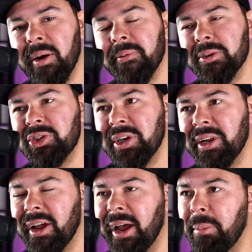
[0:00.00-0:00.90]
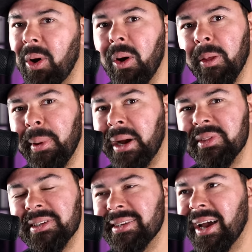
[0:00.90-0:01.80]
offer sheet, I'm all
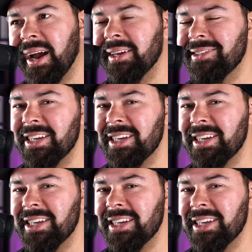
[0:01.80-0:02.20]
about this guy.